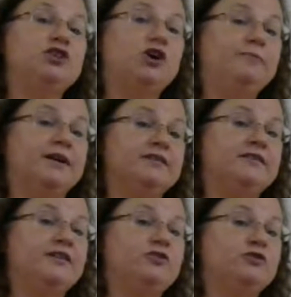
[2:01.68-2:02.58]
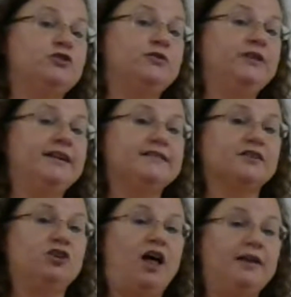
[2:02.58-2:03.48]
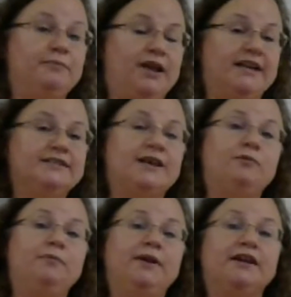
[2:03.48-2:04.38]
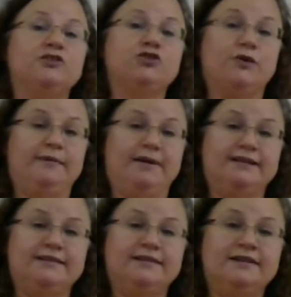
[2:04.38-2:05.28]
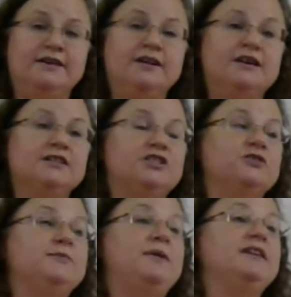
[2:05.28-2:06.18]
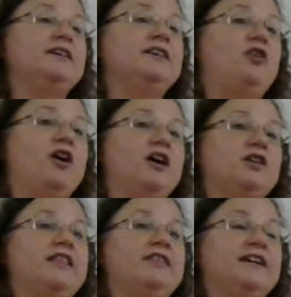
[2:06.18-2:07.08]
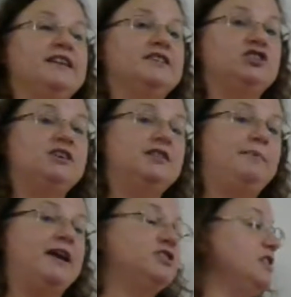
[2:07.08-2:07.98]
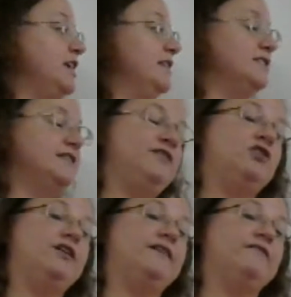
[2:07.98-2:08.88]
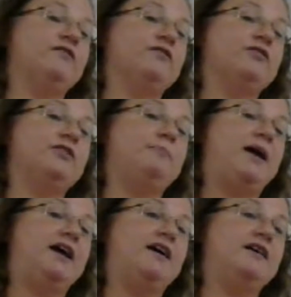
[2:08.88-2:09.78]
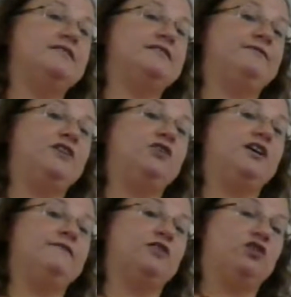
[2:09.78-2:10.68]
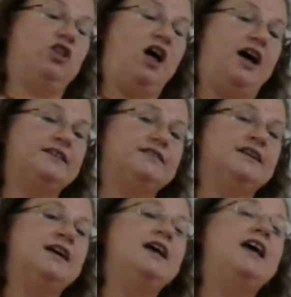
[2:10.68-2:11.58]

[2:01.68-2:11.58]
determined that there truly is a clot in place, they will begin treatment. So depending on the condition of the patient and the severity of the clot